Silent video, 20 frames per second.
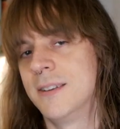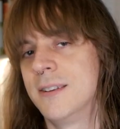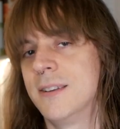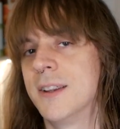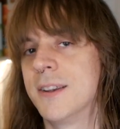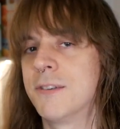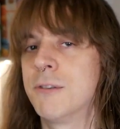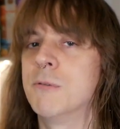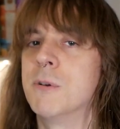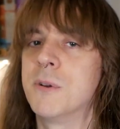
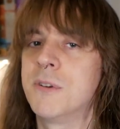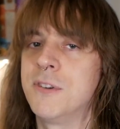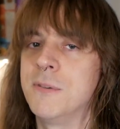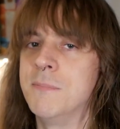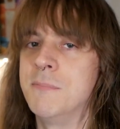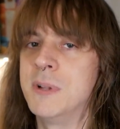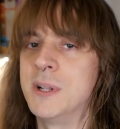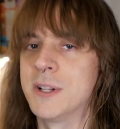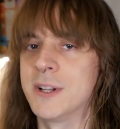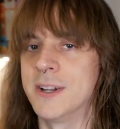Let's throw
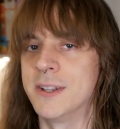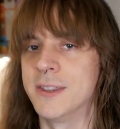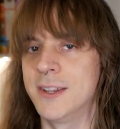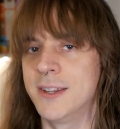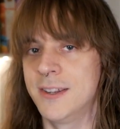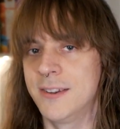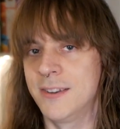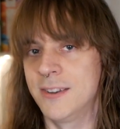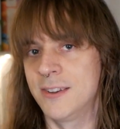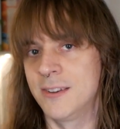some milk on
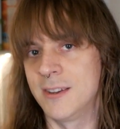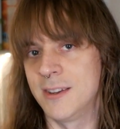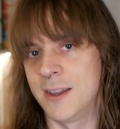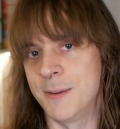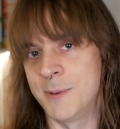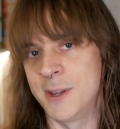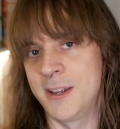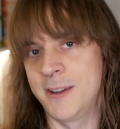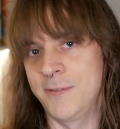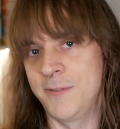these
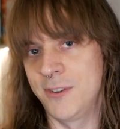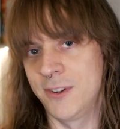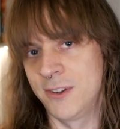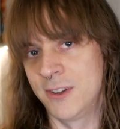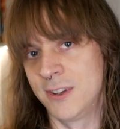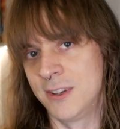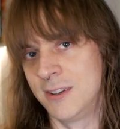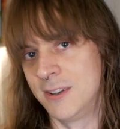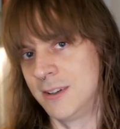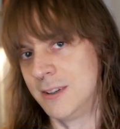
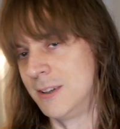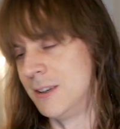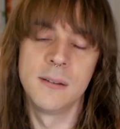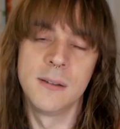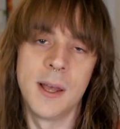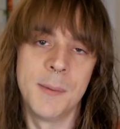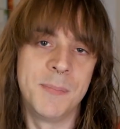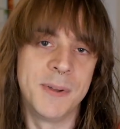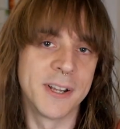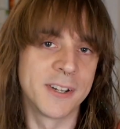MFs.
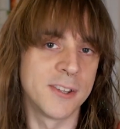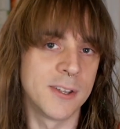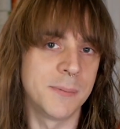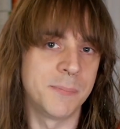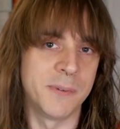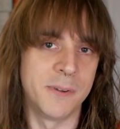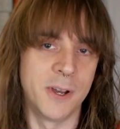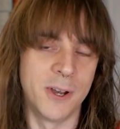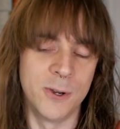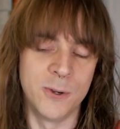I picked
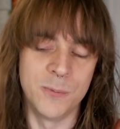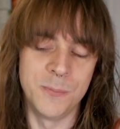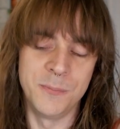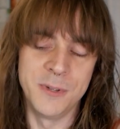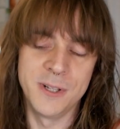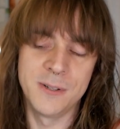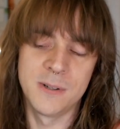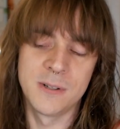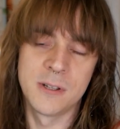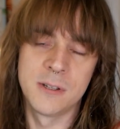up oat
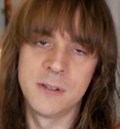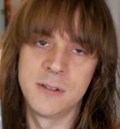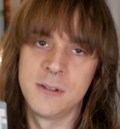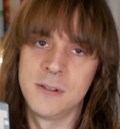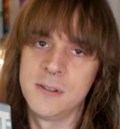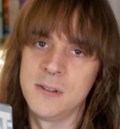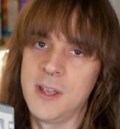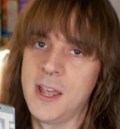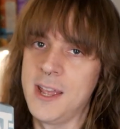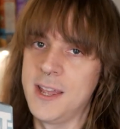milk
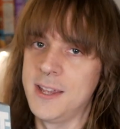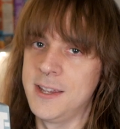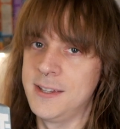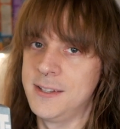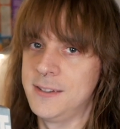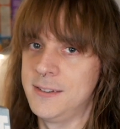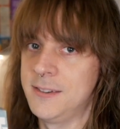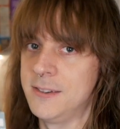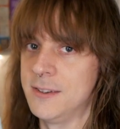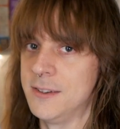
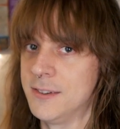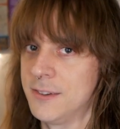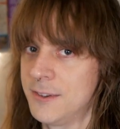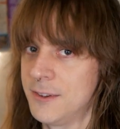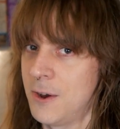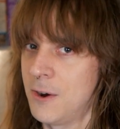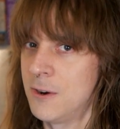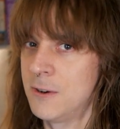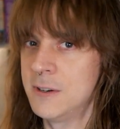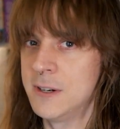and
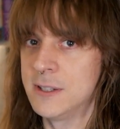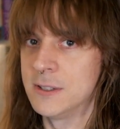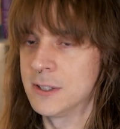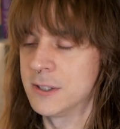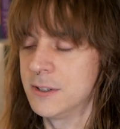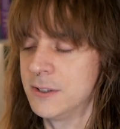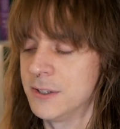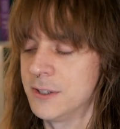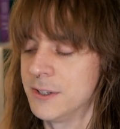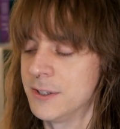it's RL
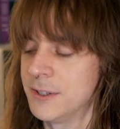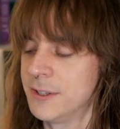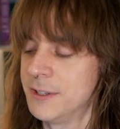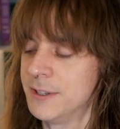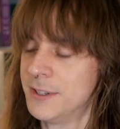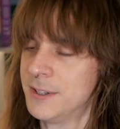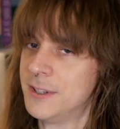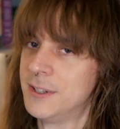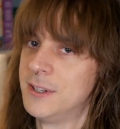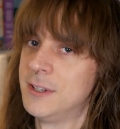good,
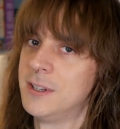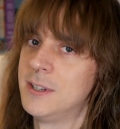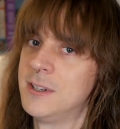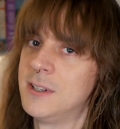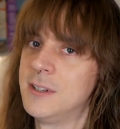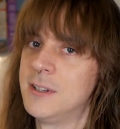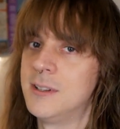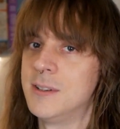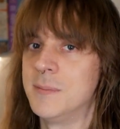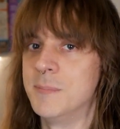
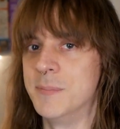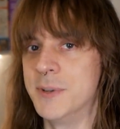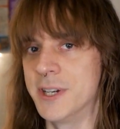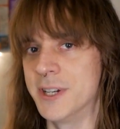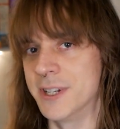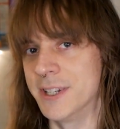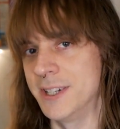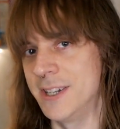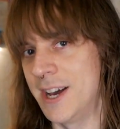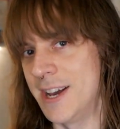
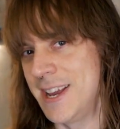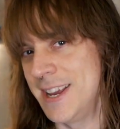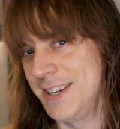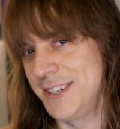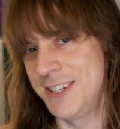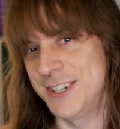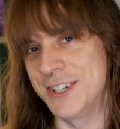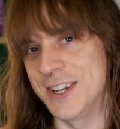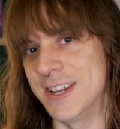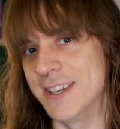but I
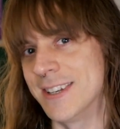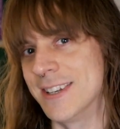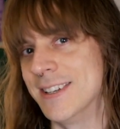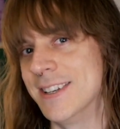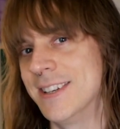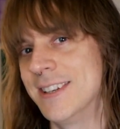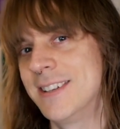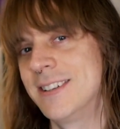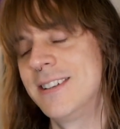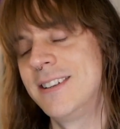hate shaking
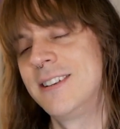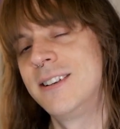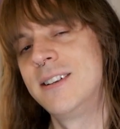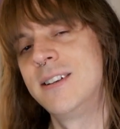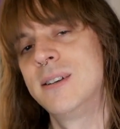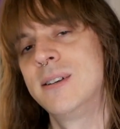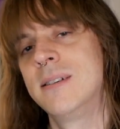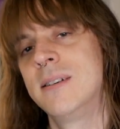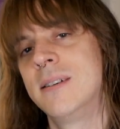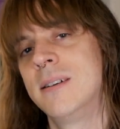it.
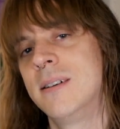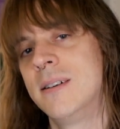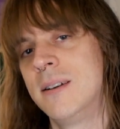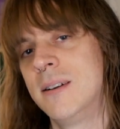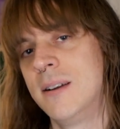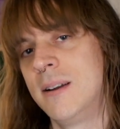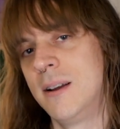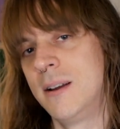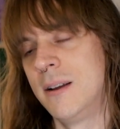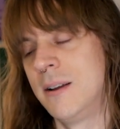
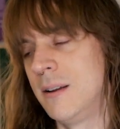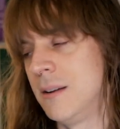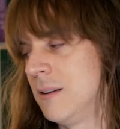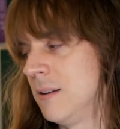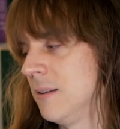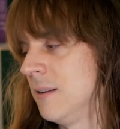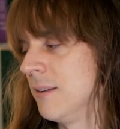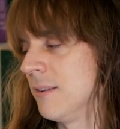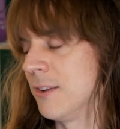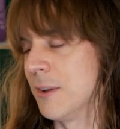
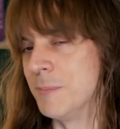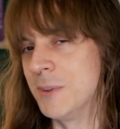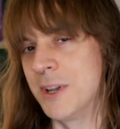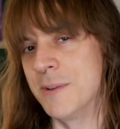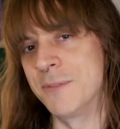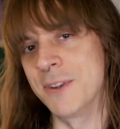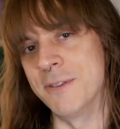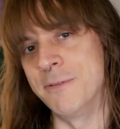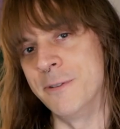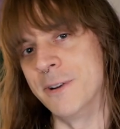
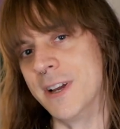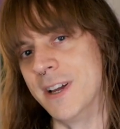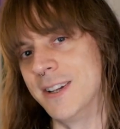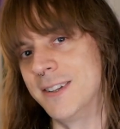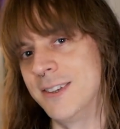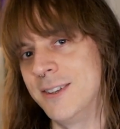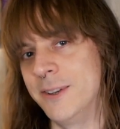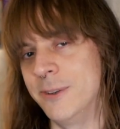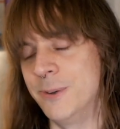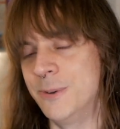Sometimes I
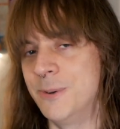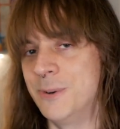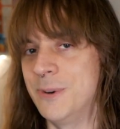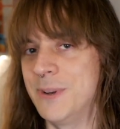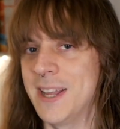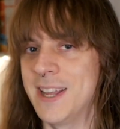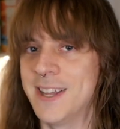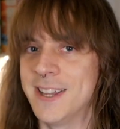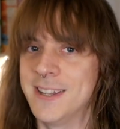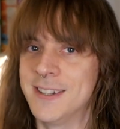forget to,
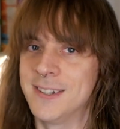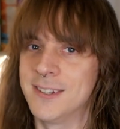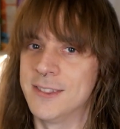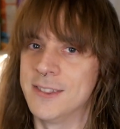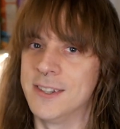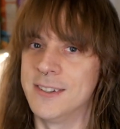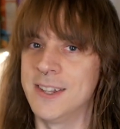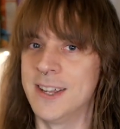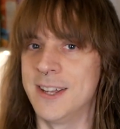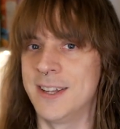and
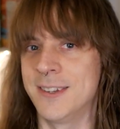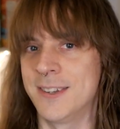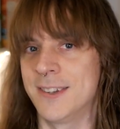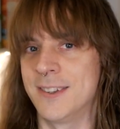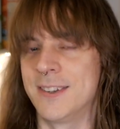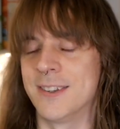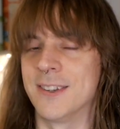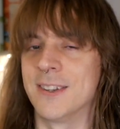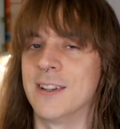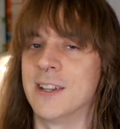the
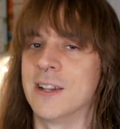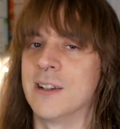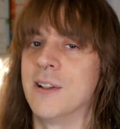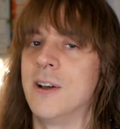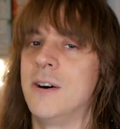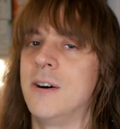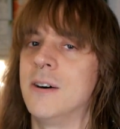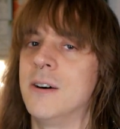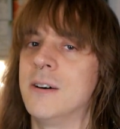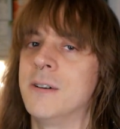taste is a little
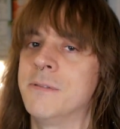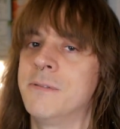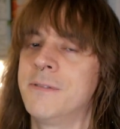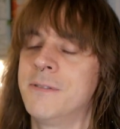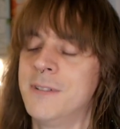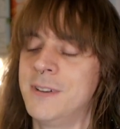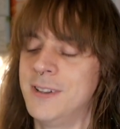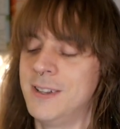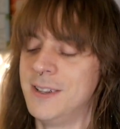off.